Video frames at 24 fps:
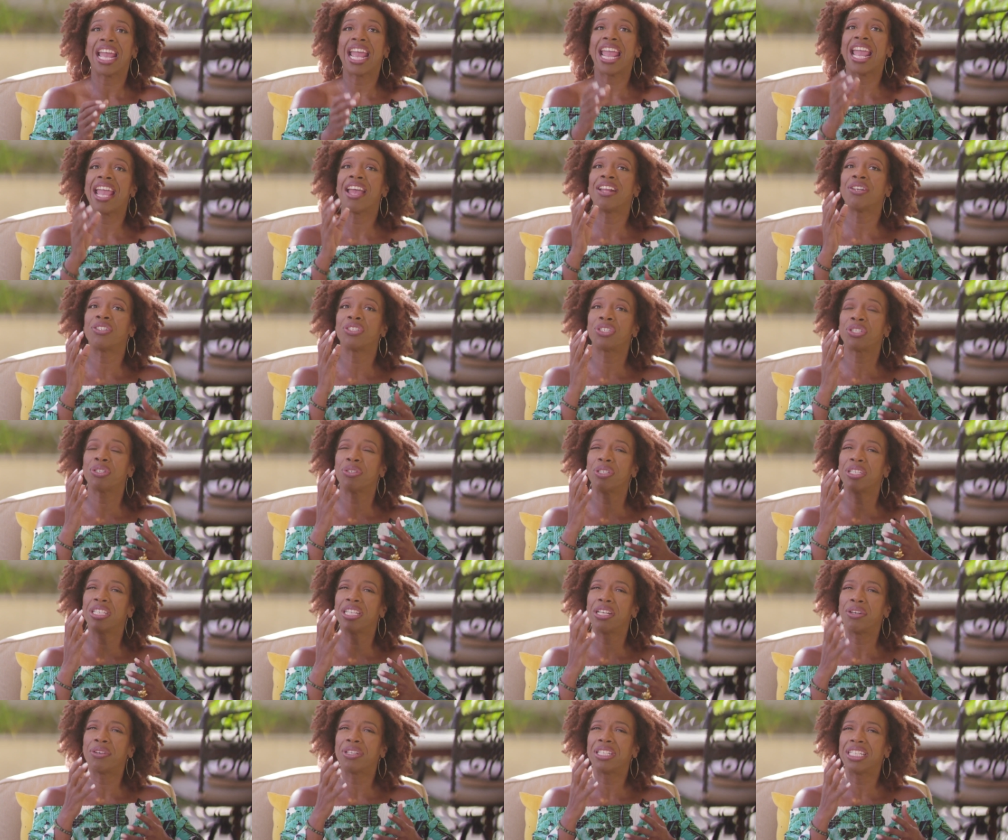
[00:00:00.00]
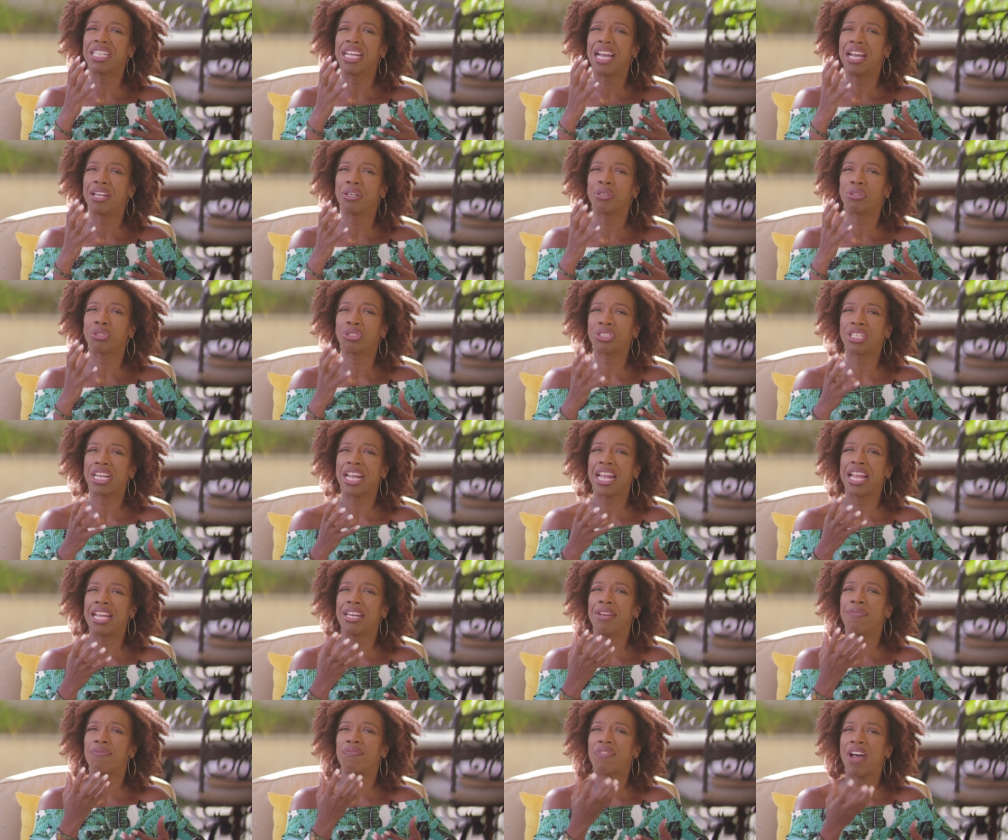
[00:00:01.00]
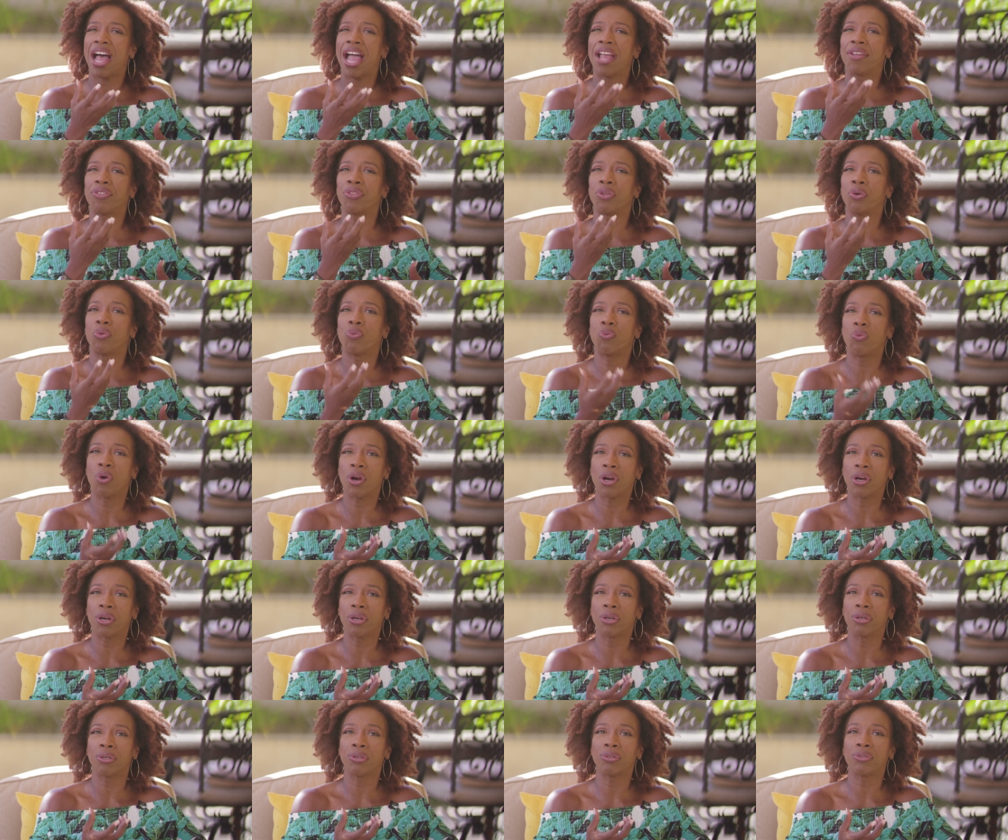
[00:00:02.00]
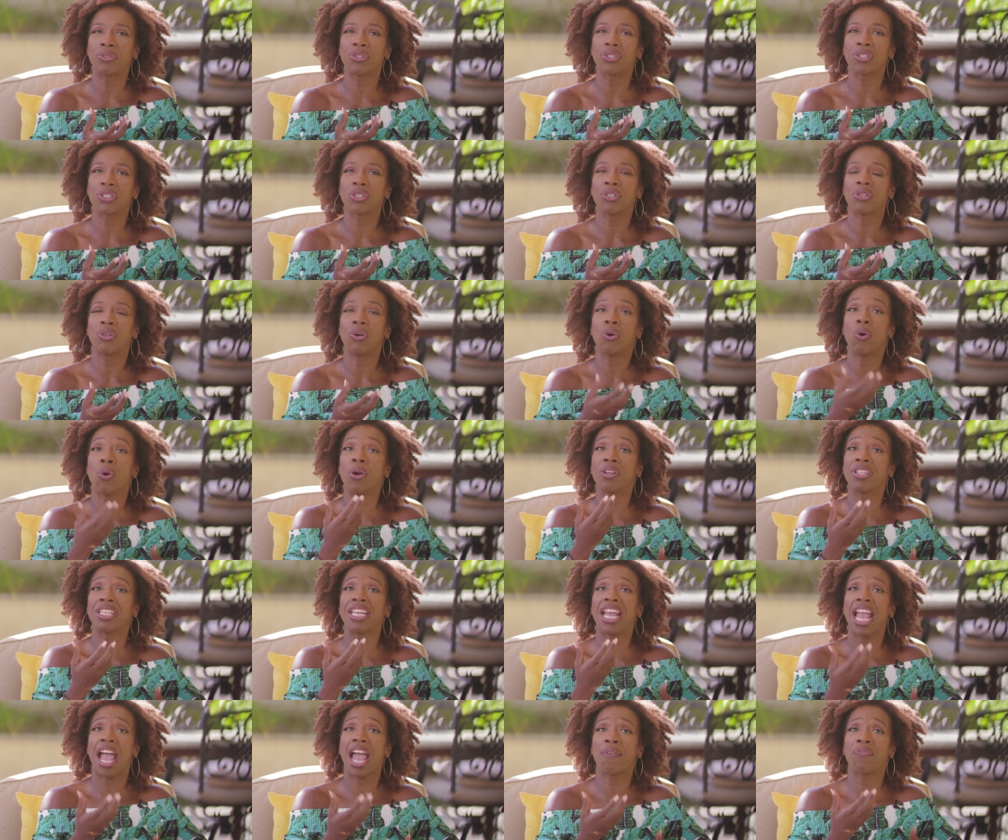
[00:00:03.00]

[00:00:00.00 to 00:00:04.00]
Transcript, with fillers: and to literally understand and find the words or the